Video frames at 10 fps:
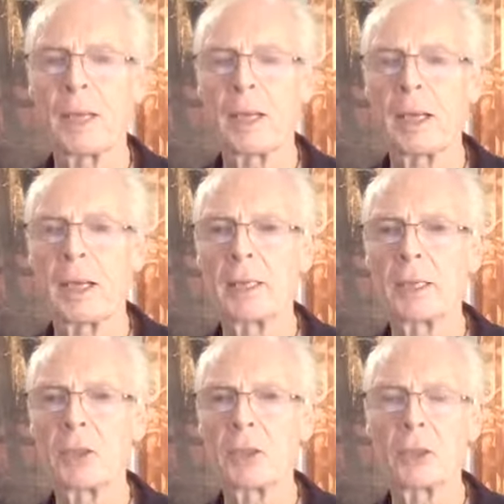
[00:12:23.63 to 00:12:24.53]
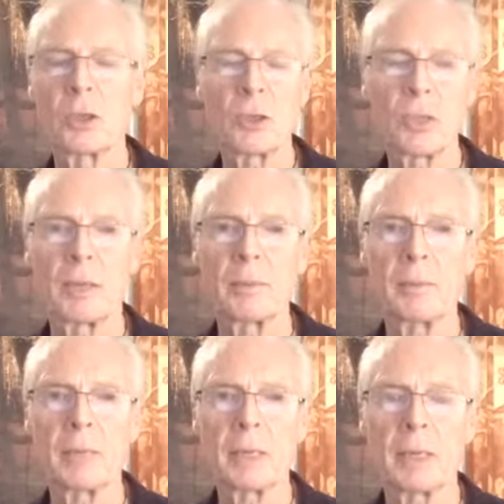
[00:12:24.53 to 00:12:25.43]
and you can contact
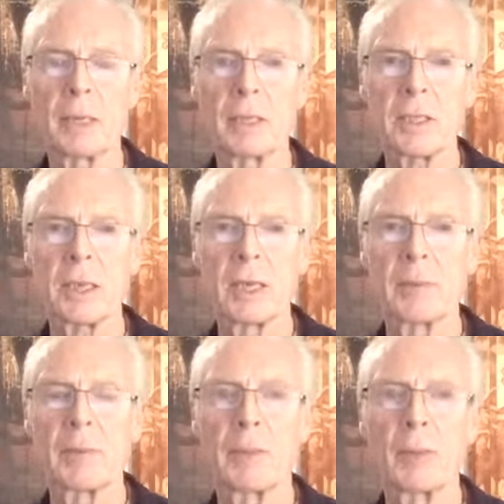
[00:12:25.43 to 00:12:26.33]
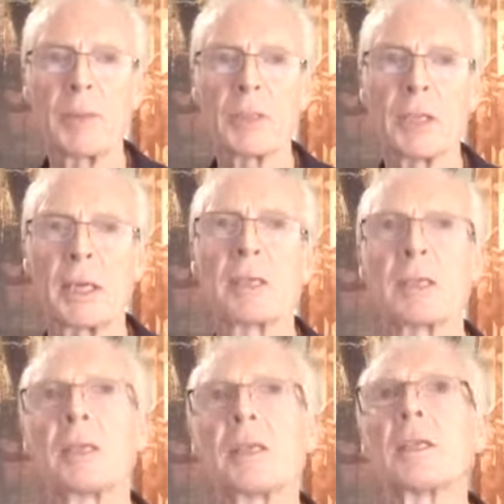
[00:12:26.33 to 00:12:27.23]
me at any time. And my website
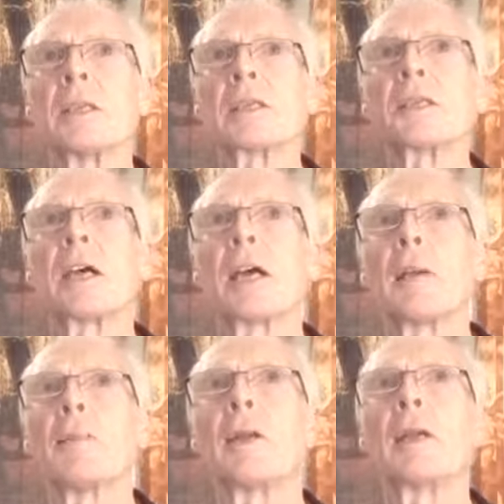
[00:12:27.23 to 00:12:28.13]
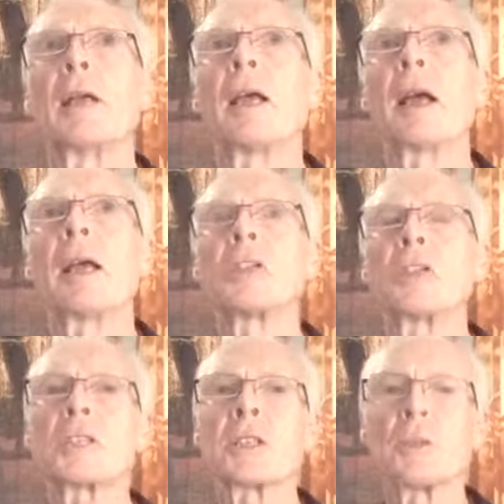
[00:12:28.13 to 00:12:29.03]
is
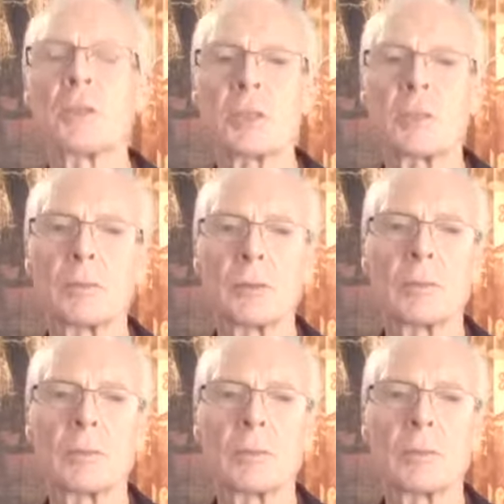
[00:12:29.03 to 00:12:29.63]
energetic wisdom.